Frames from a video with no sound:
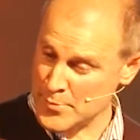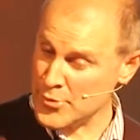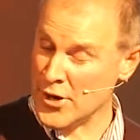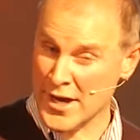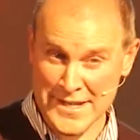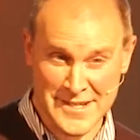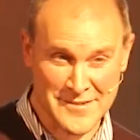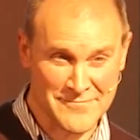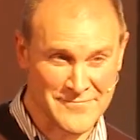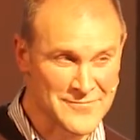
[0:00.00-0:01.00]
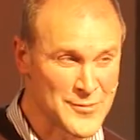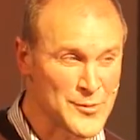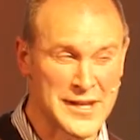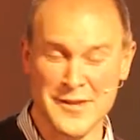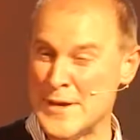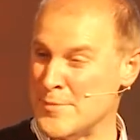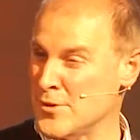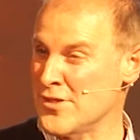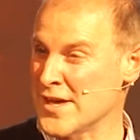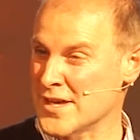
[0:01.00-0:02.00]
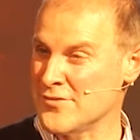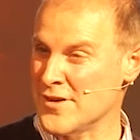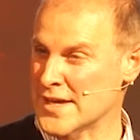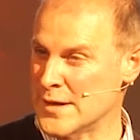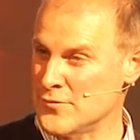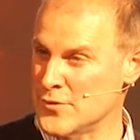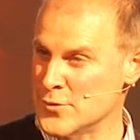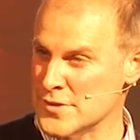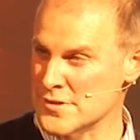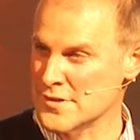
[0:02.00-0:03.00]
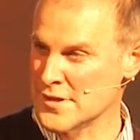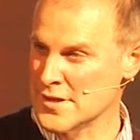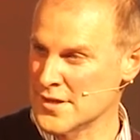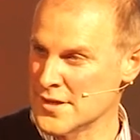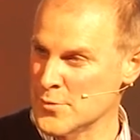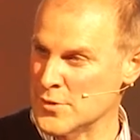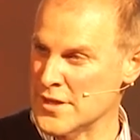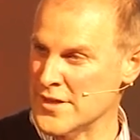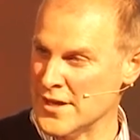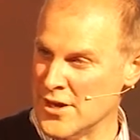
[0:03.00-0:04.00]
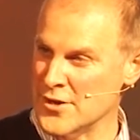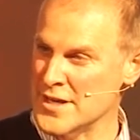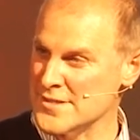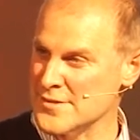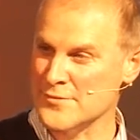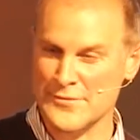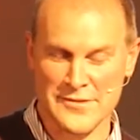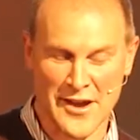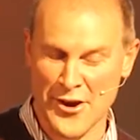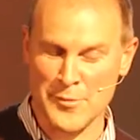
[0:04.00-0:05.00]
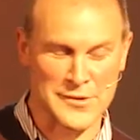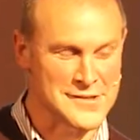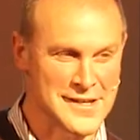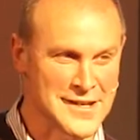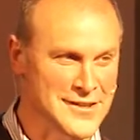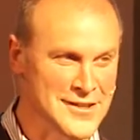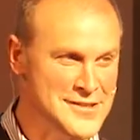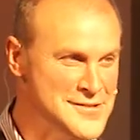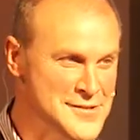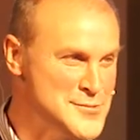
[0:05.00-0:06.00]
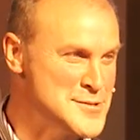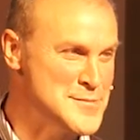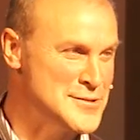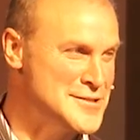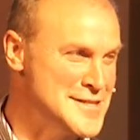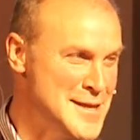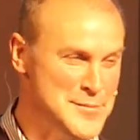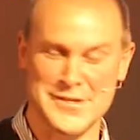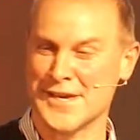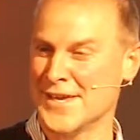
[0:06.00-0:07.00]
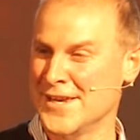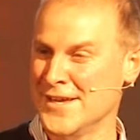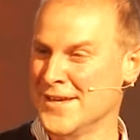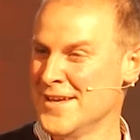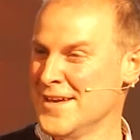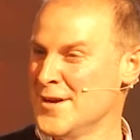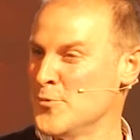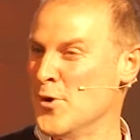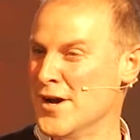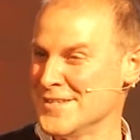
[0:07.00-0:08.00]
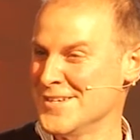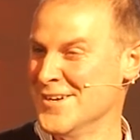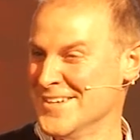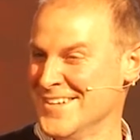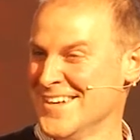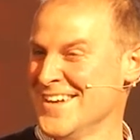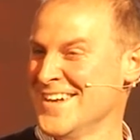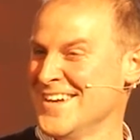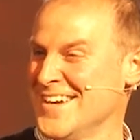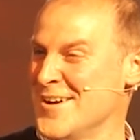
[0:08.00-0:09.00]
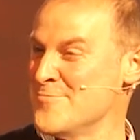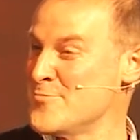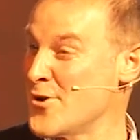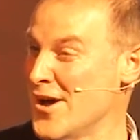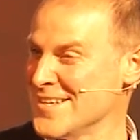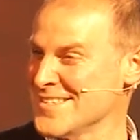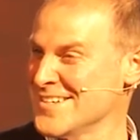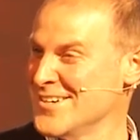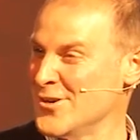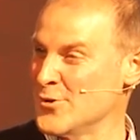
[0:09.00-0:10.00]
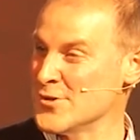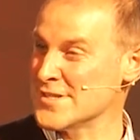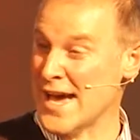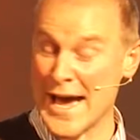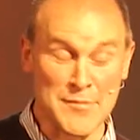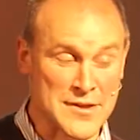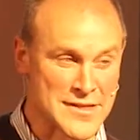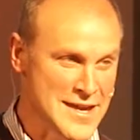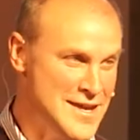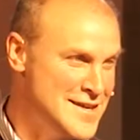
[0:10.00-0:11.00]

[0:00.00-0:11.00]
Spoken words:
Pride. What will other people think if I come forwards? Will they think, oh, he's the terrible sinner that has responded to that particular word, pride? Or is it apathy?